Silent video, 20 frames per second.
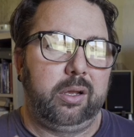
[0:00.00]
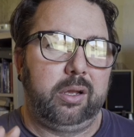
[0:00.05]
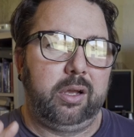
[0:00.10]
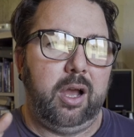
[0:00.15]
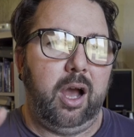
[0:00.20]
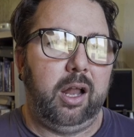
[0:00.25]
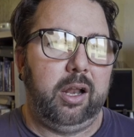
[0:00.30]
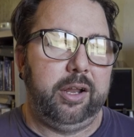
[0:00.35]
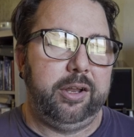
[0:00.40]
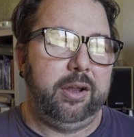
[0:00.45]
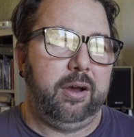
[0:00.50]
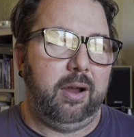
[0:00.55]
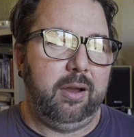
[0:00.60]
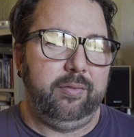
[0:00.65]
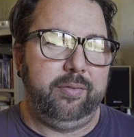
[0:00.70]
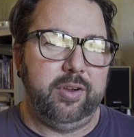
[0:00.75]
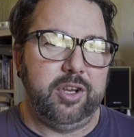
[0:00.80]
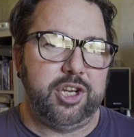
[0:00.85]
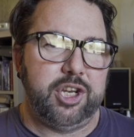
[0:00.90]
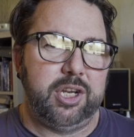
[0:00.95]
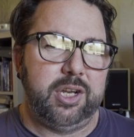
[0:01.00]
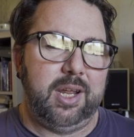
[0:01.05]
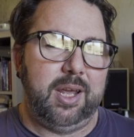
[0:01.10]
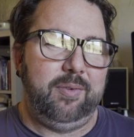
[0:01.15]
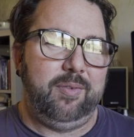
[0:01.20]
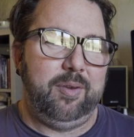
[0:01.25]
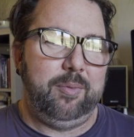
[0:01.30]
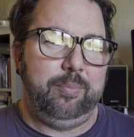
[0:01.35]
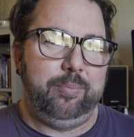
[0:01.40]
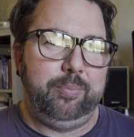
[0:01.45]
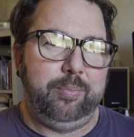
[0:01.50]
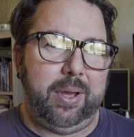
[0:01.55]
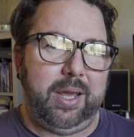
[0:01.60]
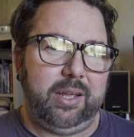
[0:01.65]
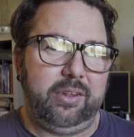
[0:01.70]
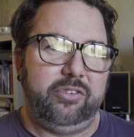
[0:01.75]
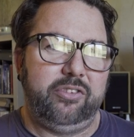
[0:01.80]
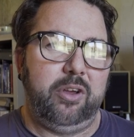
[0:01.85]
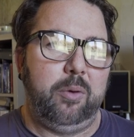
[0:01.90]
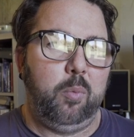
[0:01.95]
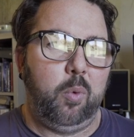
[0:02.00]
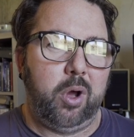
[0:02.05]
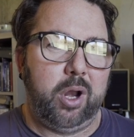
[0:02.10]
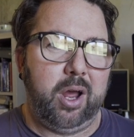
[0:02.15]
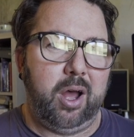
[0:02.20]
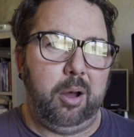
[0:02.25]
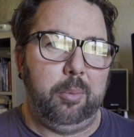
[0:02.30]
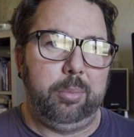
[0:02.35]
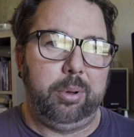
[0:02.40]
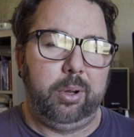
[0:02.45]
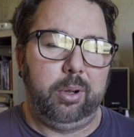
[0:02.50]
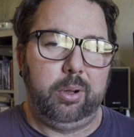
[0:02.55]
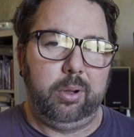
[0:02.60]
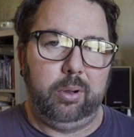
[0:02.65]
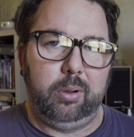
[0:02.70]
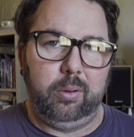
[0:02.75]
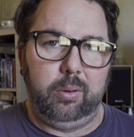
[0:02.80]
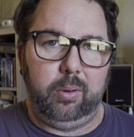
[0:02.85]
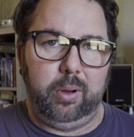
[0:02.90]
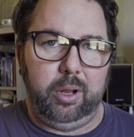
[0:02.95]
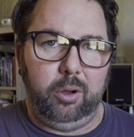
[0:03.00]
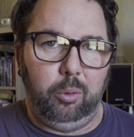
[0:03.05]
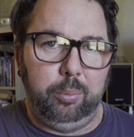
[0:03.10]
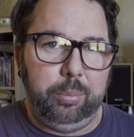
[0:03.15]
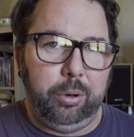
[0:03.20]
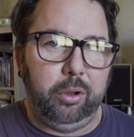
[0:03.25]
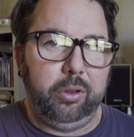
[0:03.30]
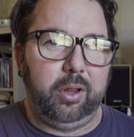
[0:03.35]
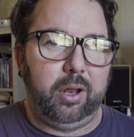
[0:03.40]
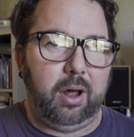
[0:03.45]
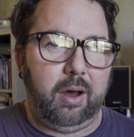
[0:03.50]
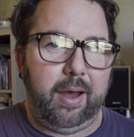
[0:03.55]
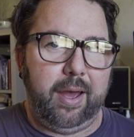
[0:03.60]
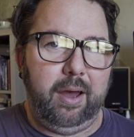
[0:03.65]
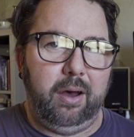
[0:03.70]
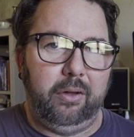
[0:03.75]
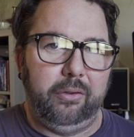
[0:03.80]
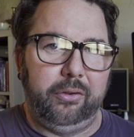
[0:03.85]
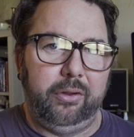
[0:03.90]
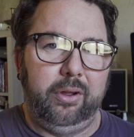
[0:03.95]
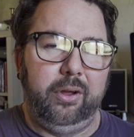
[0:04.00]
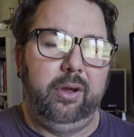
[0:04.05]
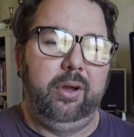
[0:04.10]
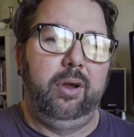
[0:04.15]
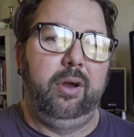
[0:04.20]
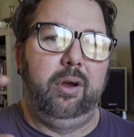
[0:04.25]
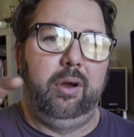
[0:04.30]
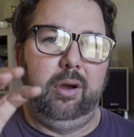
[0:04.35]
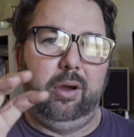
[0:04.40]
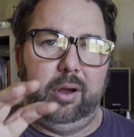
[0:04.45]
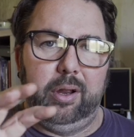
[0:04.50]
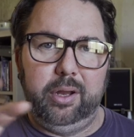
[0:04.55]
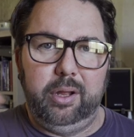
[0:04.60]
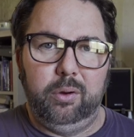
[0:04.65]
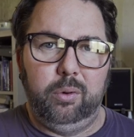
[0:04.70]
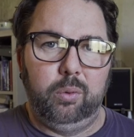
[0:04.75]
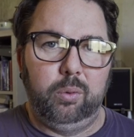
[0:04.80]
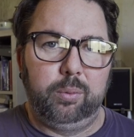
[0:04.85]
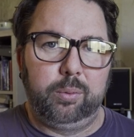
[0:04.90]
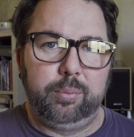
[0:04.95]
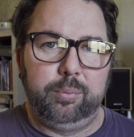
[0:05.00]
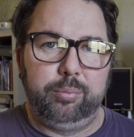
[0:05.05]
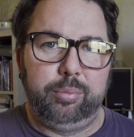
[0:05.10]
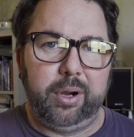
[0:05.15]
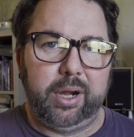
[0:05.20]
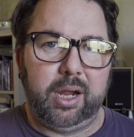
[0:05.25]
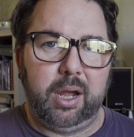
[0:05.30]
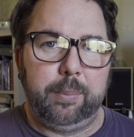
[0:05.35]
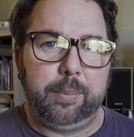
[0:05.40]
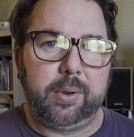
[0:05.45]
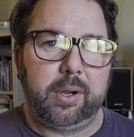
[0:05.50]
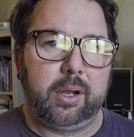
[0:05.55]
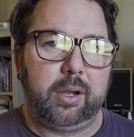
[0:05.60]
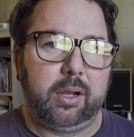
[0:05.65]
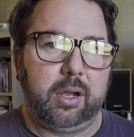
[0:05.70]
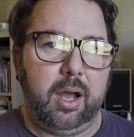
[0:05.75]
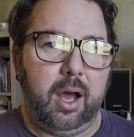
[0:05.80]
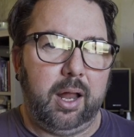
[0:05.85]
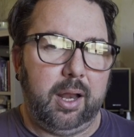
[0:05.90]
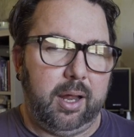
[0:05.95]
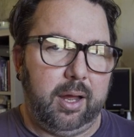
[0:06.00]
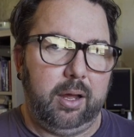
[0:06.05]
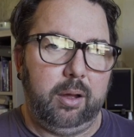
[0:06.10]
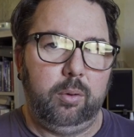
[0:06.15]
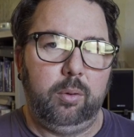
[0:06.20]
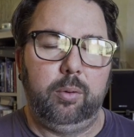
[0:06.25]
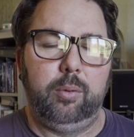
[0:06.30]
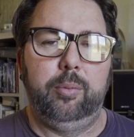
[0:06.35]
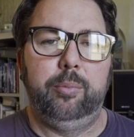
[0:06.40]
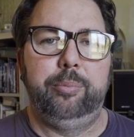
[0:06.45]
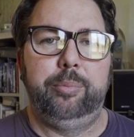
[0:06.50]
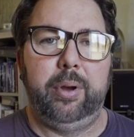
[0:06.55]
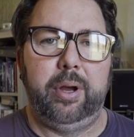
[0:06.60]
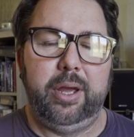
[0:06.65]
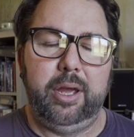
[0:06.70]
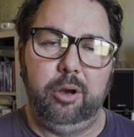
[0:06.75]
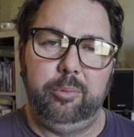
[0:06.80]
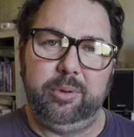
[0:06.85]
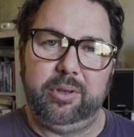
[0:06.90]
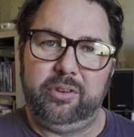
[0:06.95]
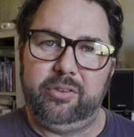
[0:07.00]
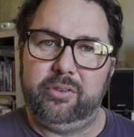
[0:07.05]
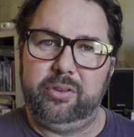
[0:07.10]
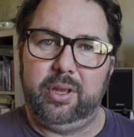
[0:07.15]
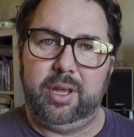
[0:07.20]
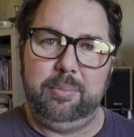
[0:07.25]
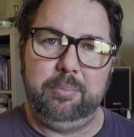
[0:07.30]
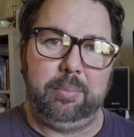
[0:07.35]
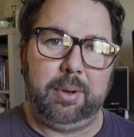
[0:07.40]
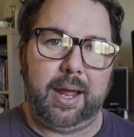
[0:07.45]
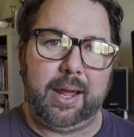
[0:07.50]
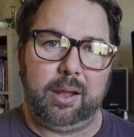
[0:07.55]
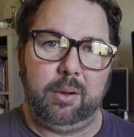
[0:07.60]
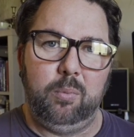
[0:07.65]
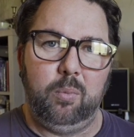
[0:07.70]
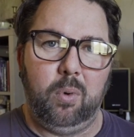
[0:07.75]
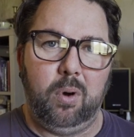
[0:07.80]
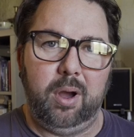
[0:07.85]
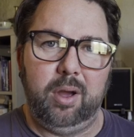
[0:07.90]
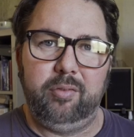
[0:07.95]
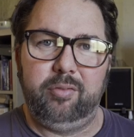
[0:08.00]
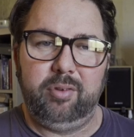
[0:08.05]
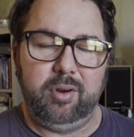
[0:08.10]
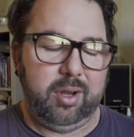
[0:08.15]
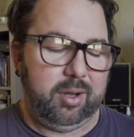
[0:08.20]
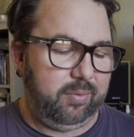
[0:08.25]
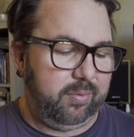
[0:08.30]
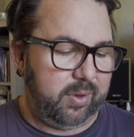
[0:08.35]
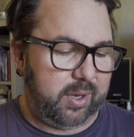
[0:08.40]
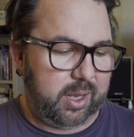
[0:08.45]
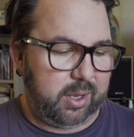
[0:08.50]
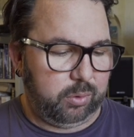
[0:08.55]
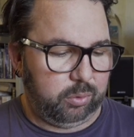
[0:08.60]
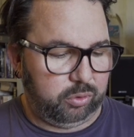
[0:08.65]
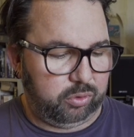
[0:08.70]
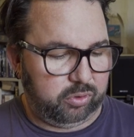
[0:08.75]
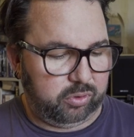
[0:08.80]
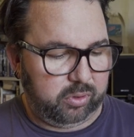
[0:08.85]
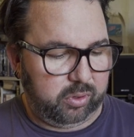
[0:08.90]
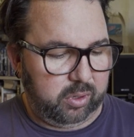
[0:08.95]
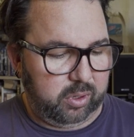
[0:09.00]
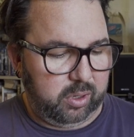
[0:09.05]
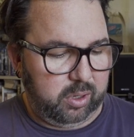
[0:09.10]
color night vision if it picks someone up. It'll put the light on and it'll bring up color but it'll be in black and white for anything else.